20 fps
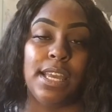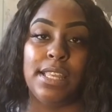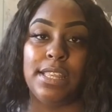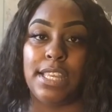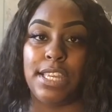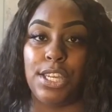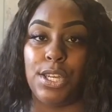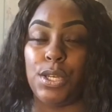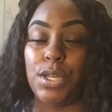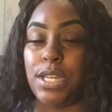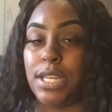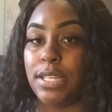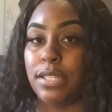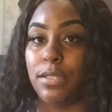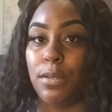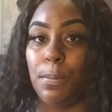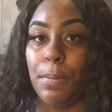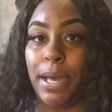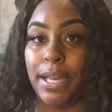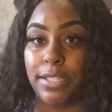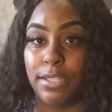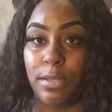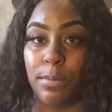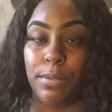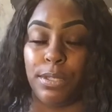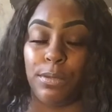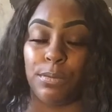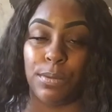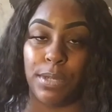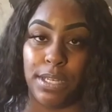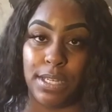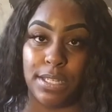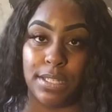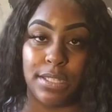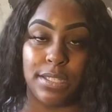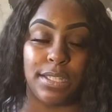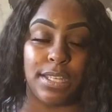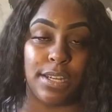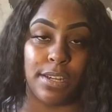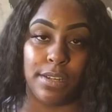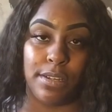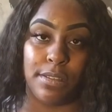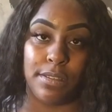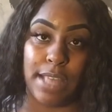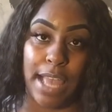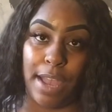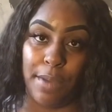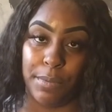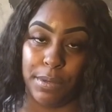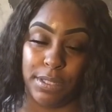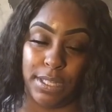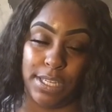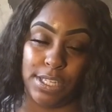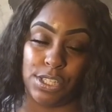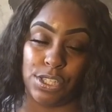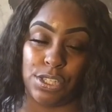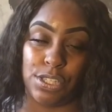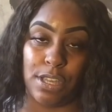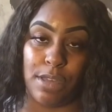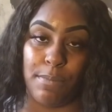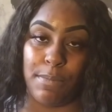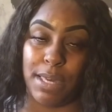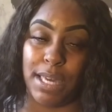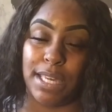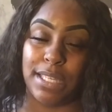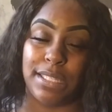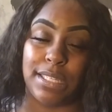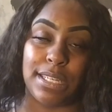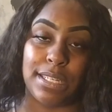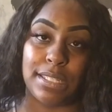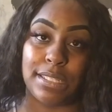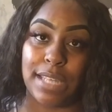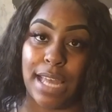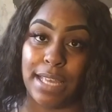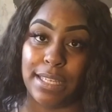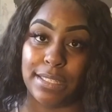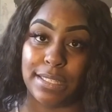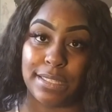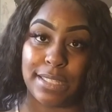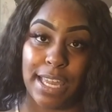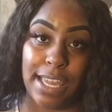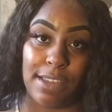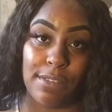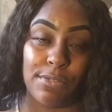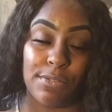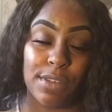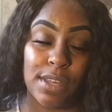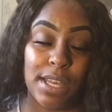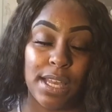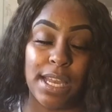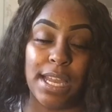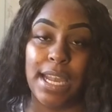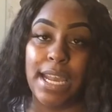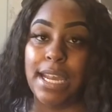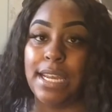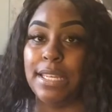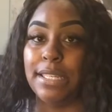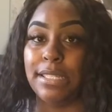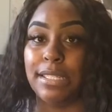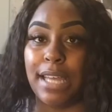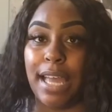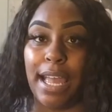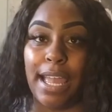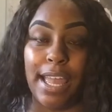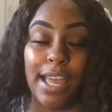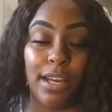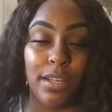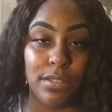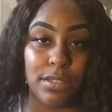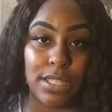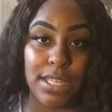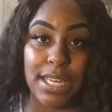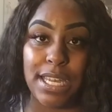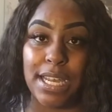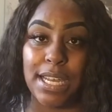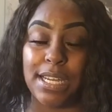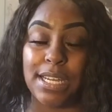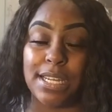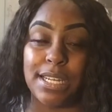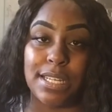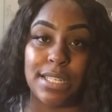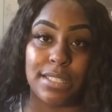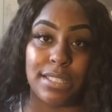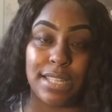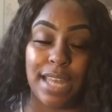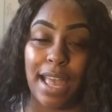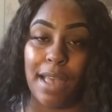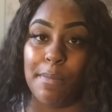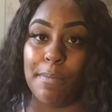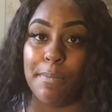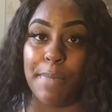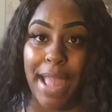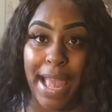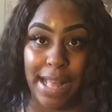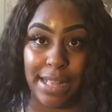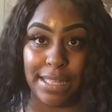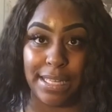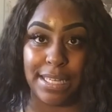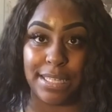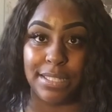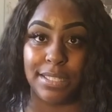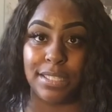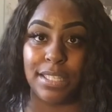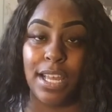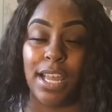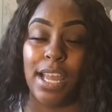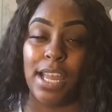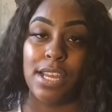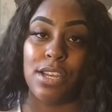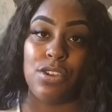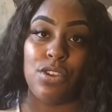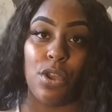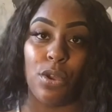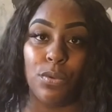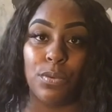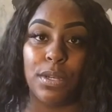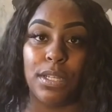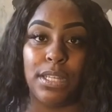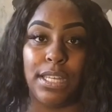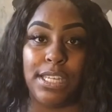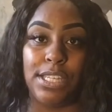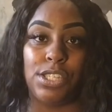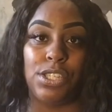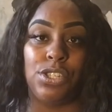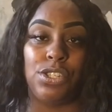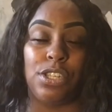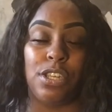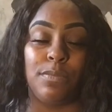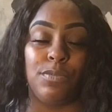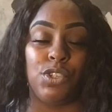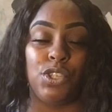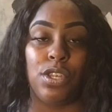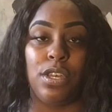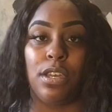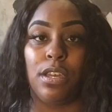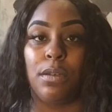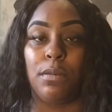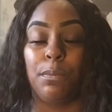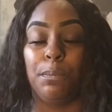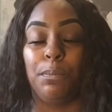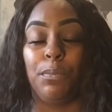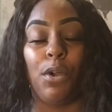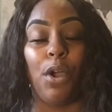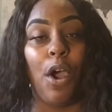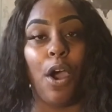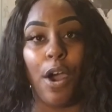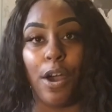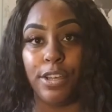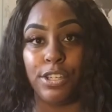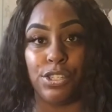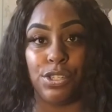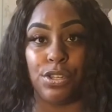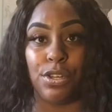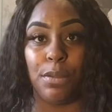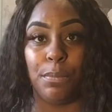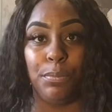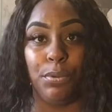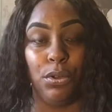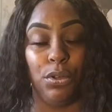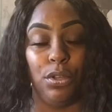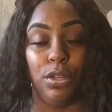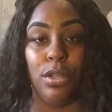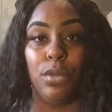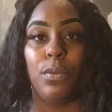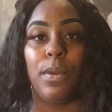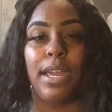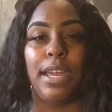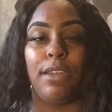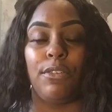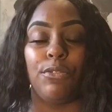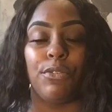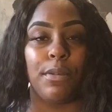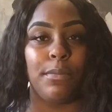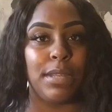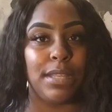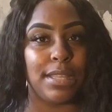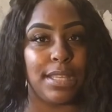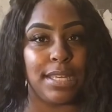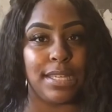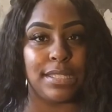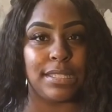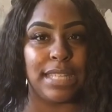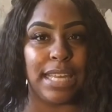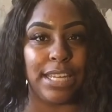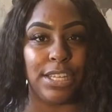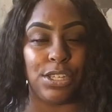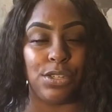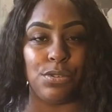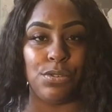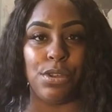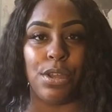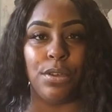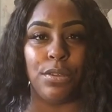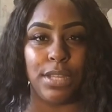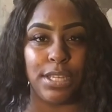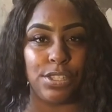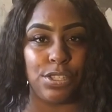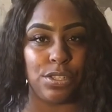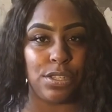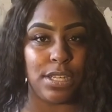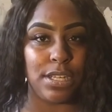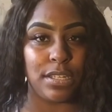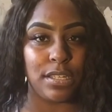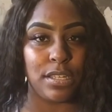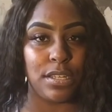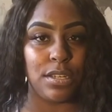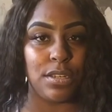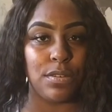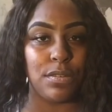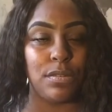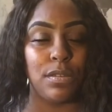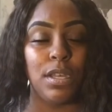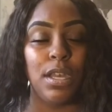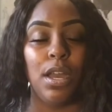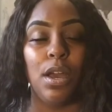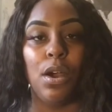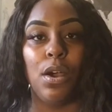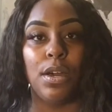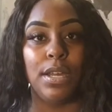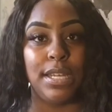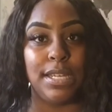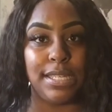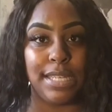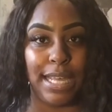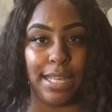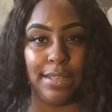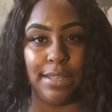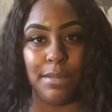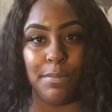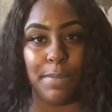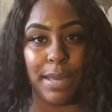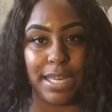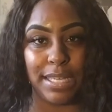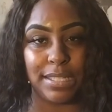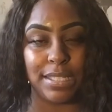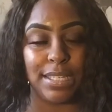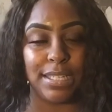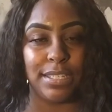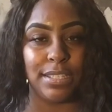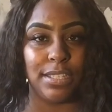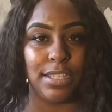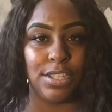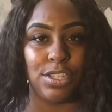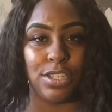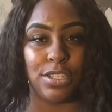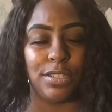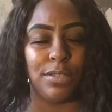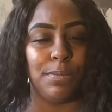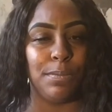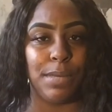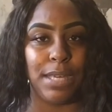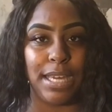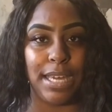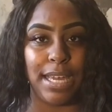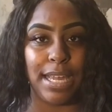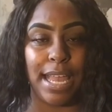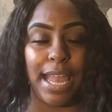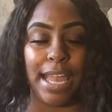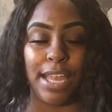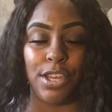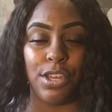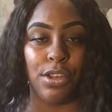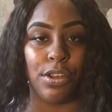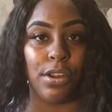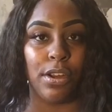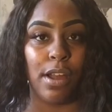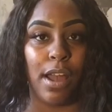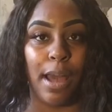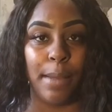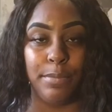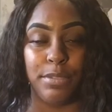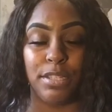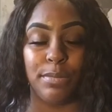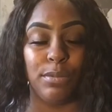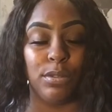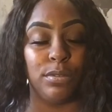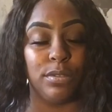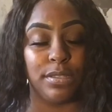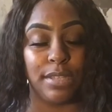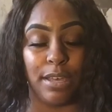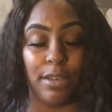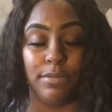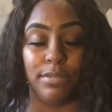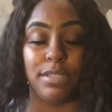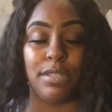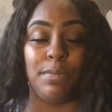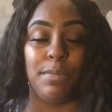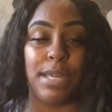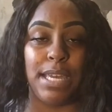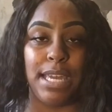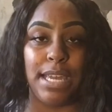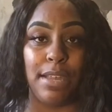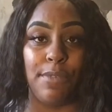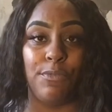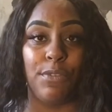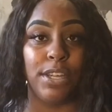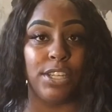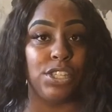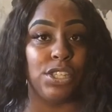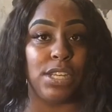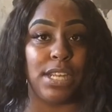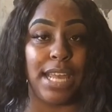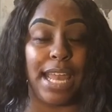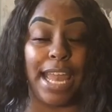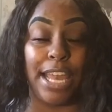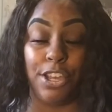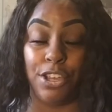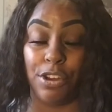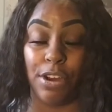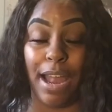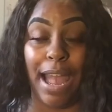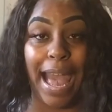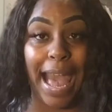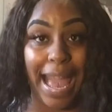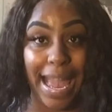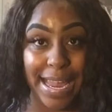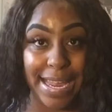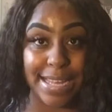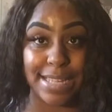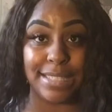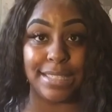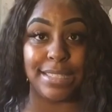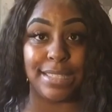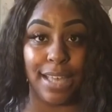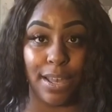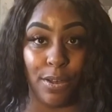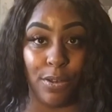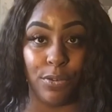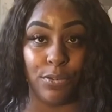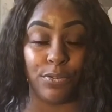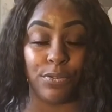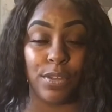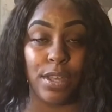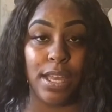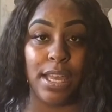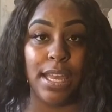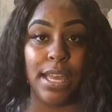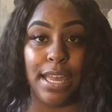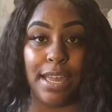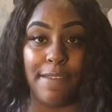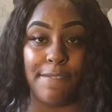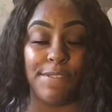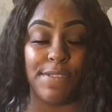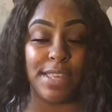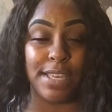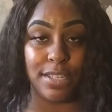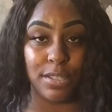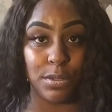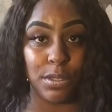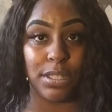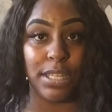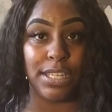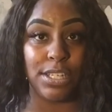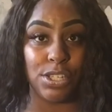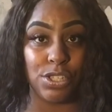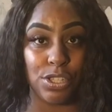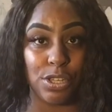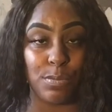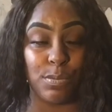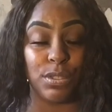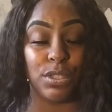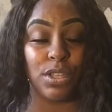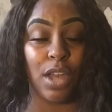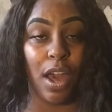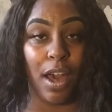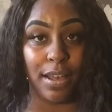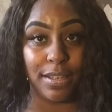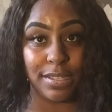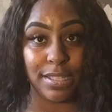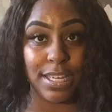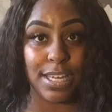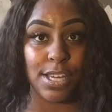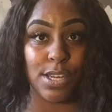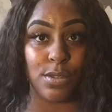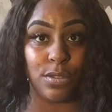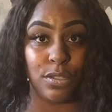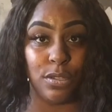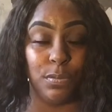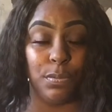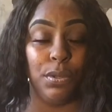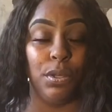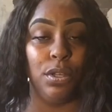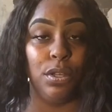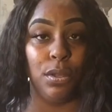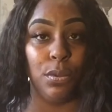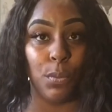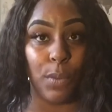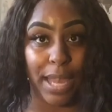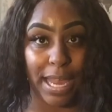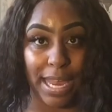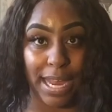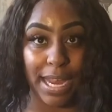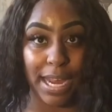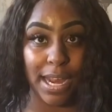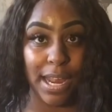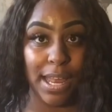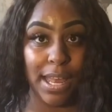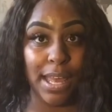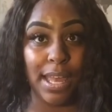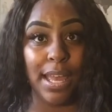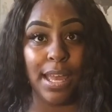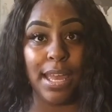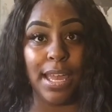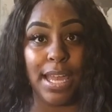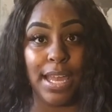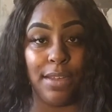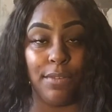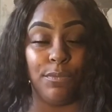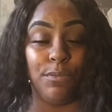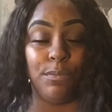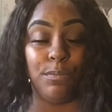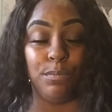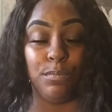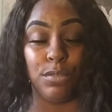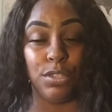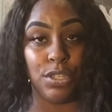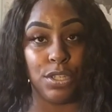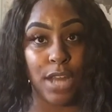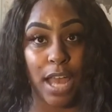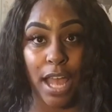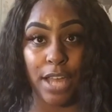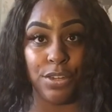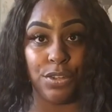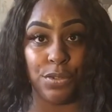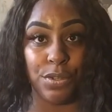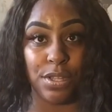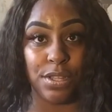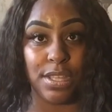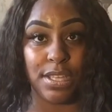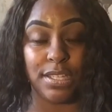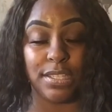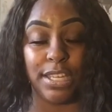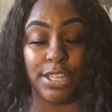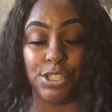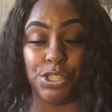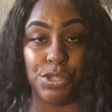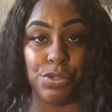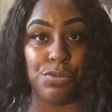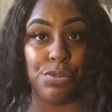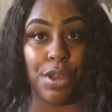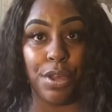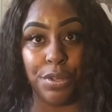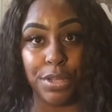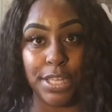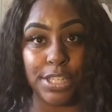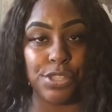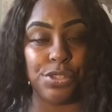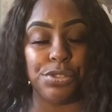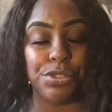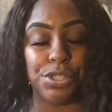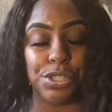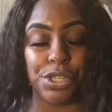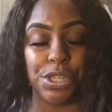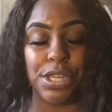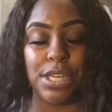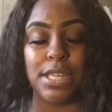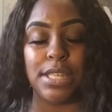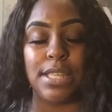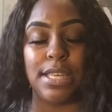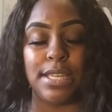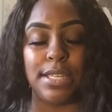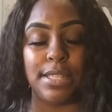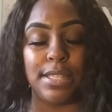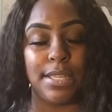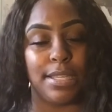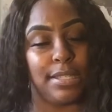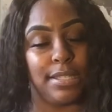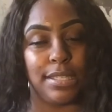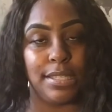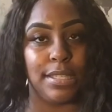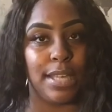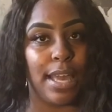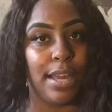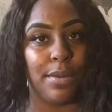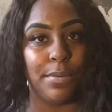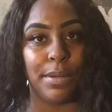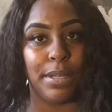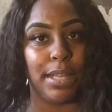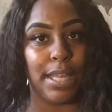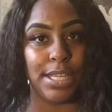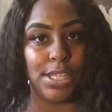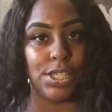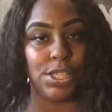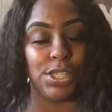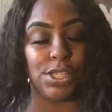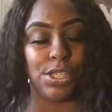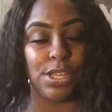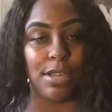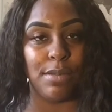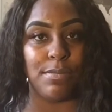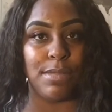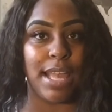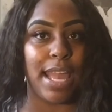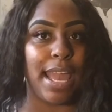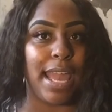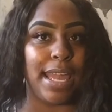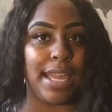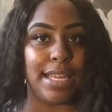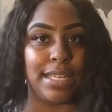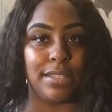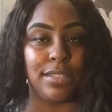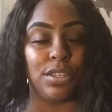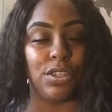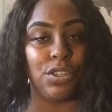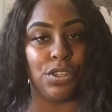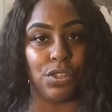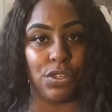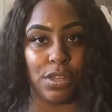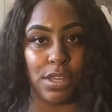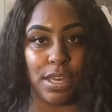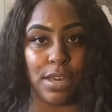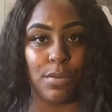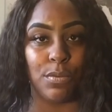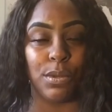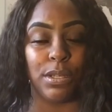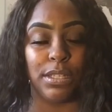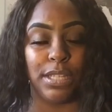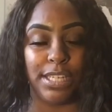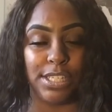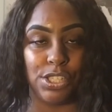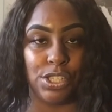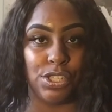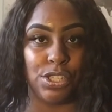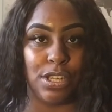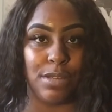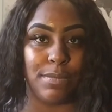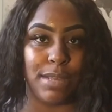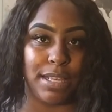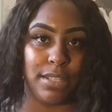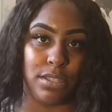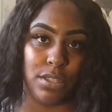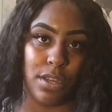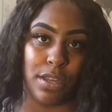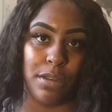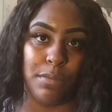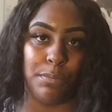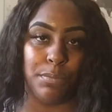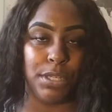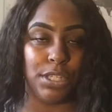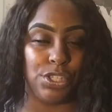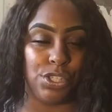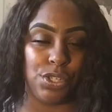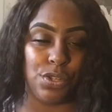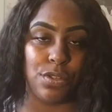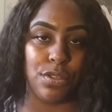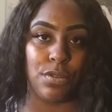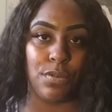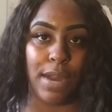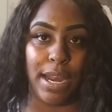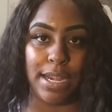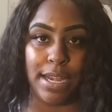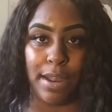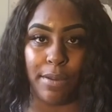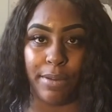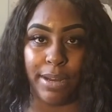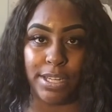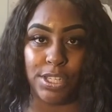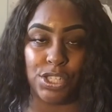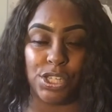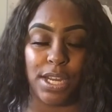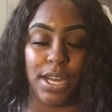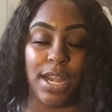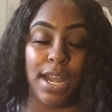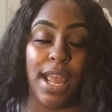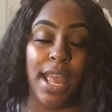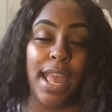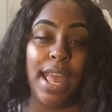Then you need to possibly reconsider that relationship, because it is not safe, it is not healthy, and it is not balanced. No relationship should cause you to pull away from the things that you know that you need to do on a daily basis to just be at your optimal self, to be functioning at your highest self. If this relationship is causing you to pull away and not do the things that you know that you should, then this is not a relationship that is a good relationship that's going to push you in the right direction.